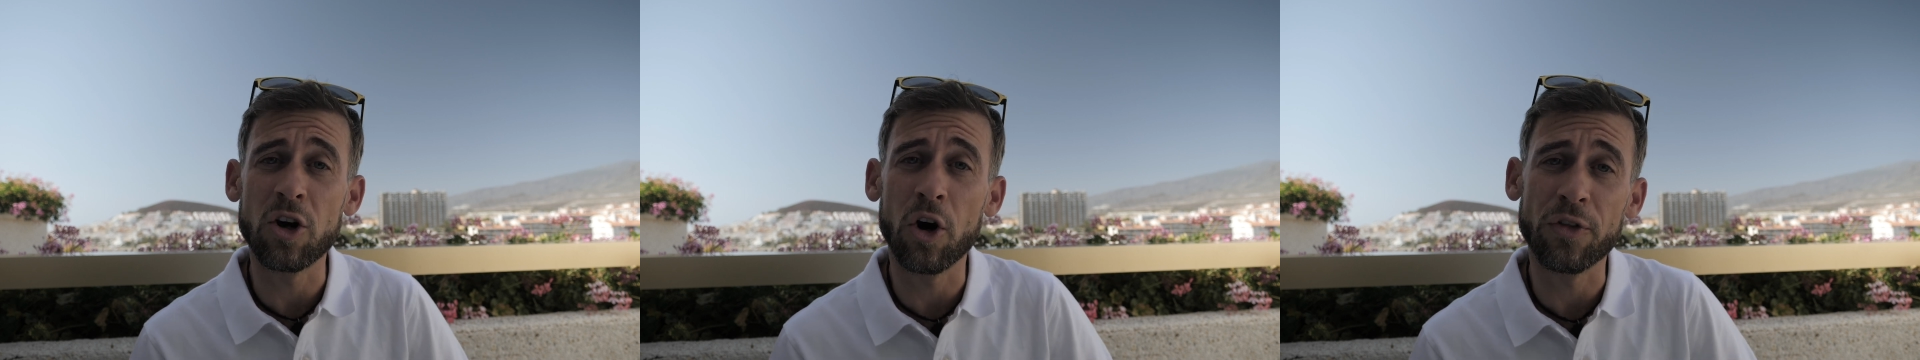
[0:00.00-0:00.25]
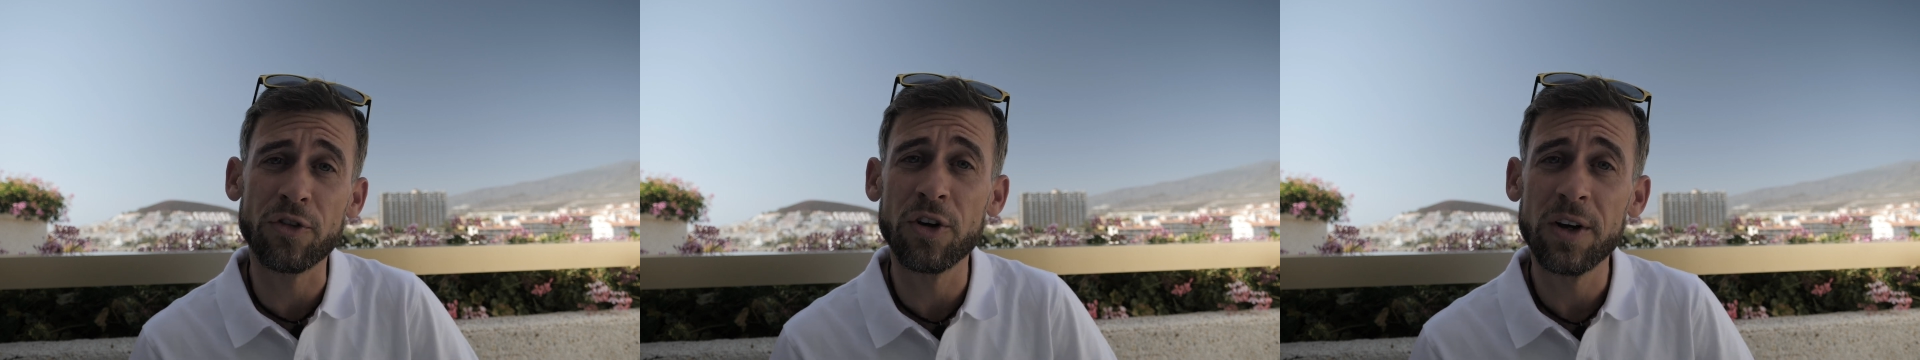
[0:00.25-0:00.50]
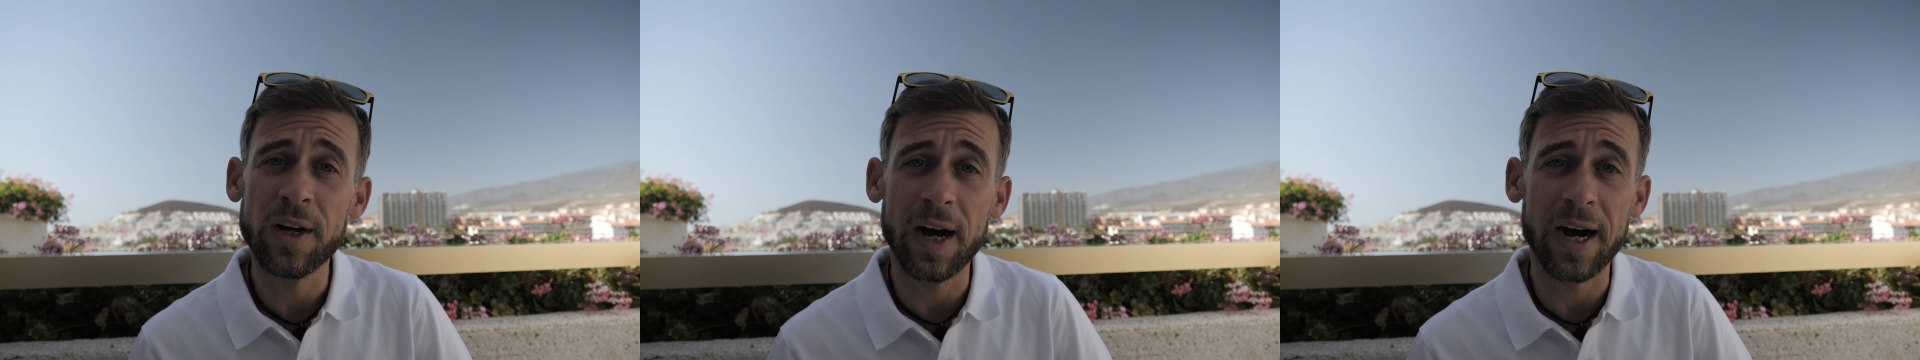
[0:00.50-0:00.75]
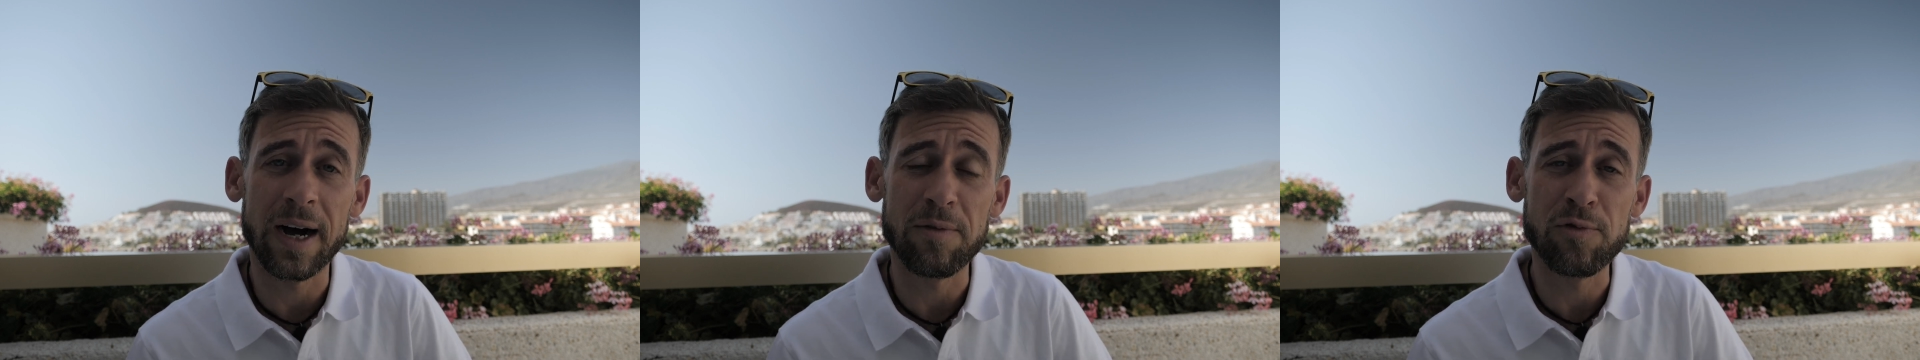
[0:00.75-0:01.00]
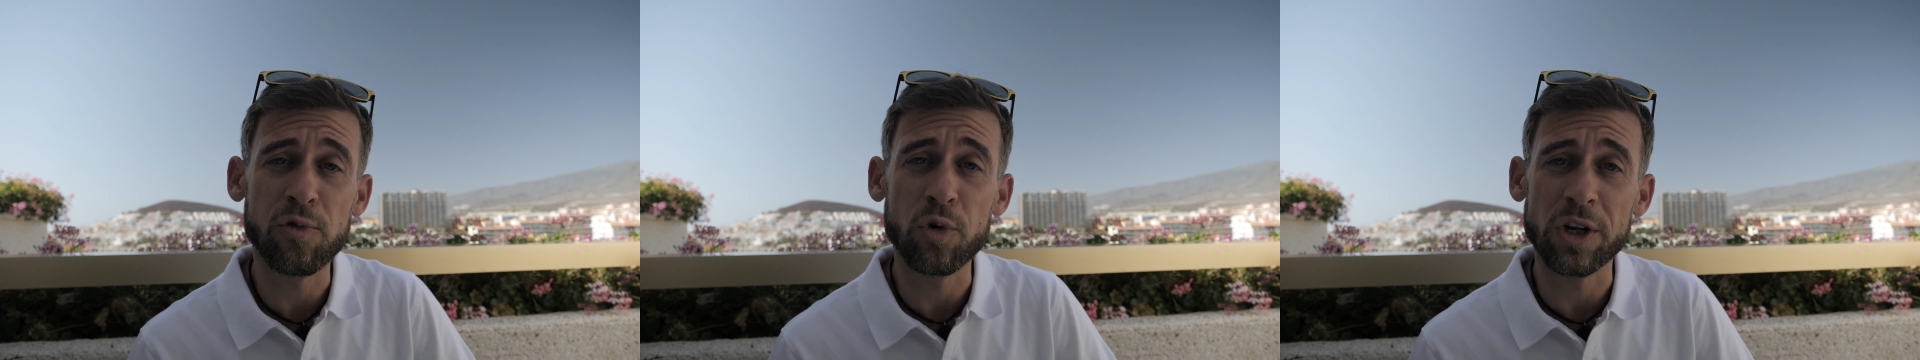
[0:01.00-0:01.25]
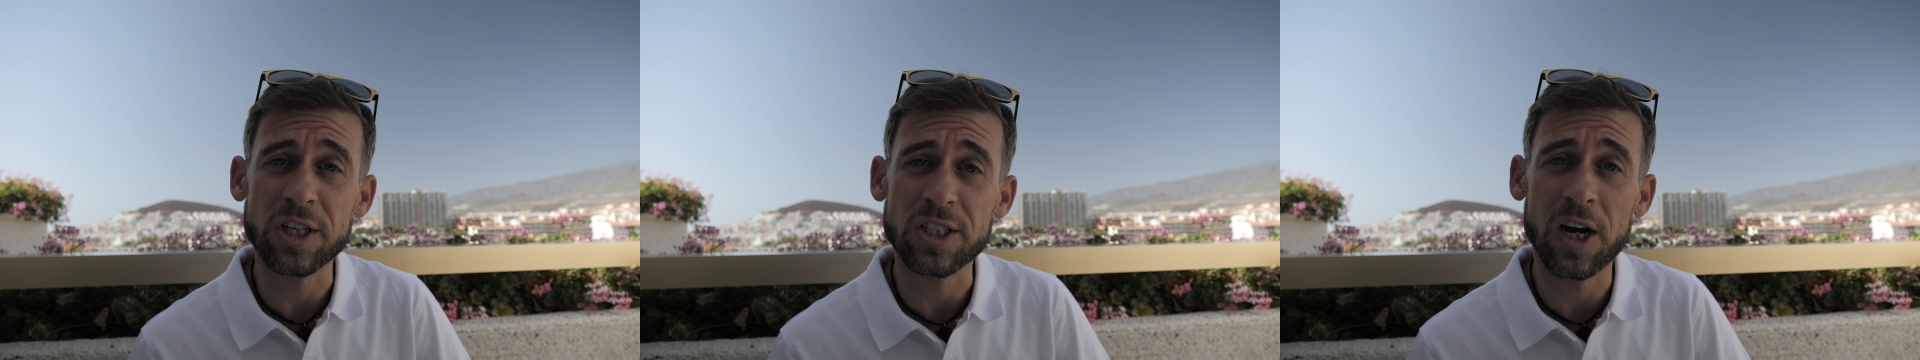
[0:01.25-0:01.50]
got
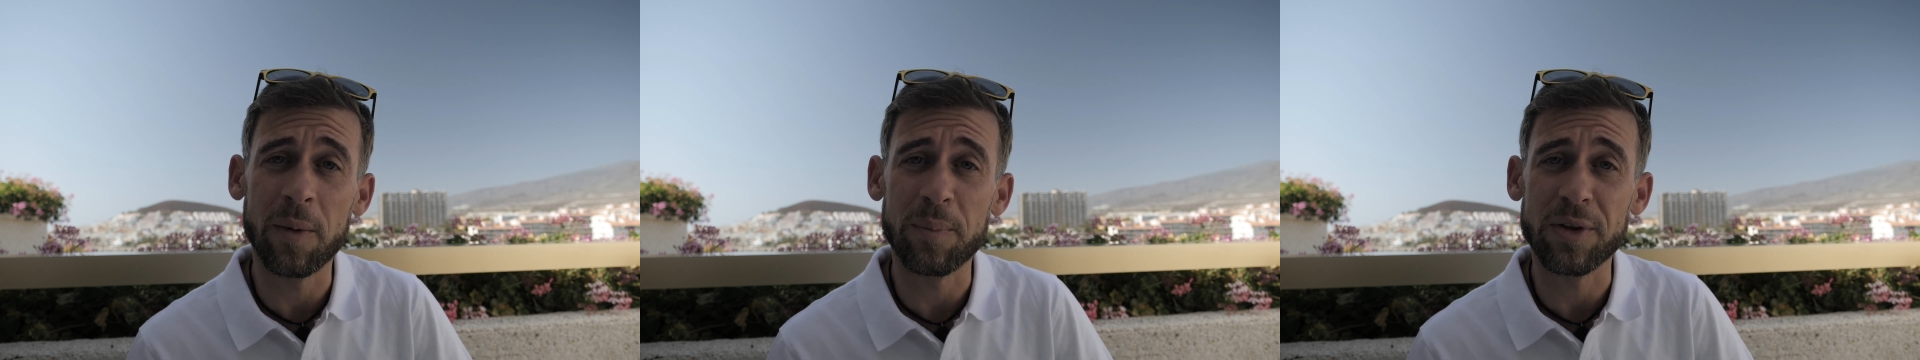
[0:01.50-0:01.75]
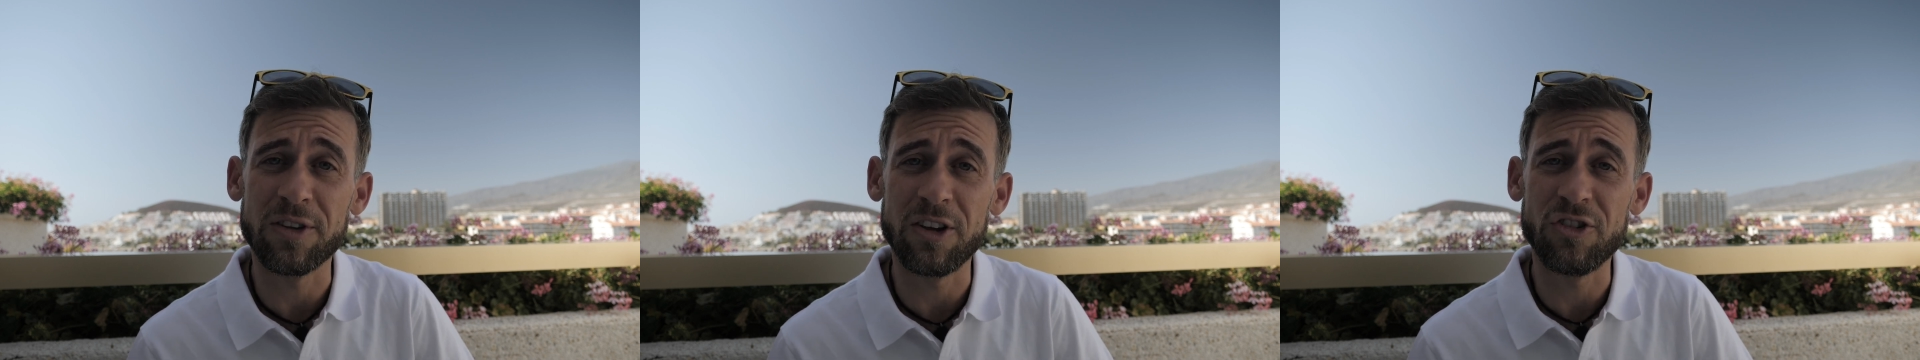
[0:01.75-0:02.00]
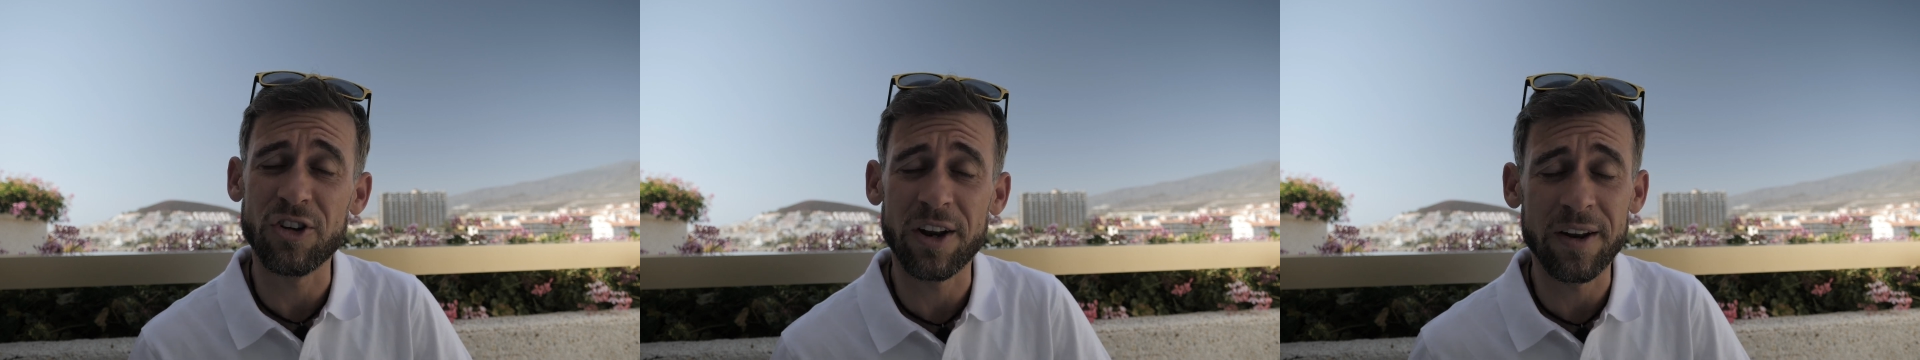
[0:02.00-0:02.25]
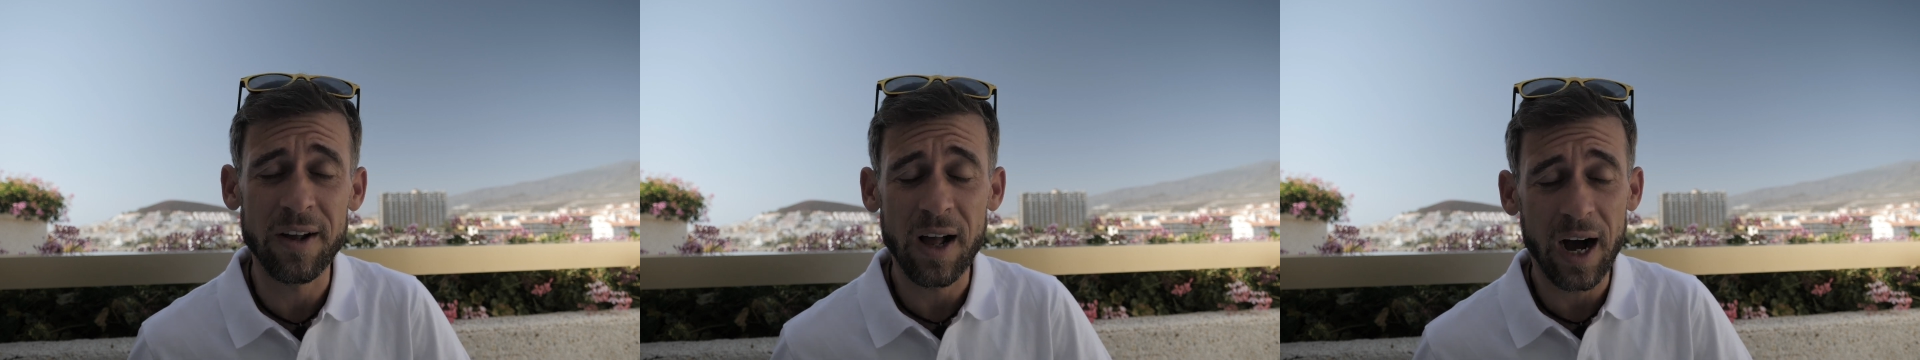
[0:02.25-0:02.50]
for this competition.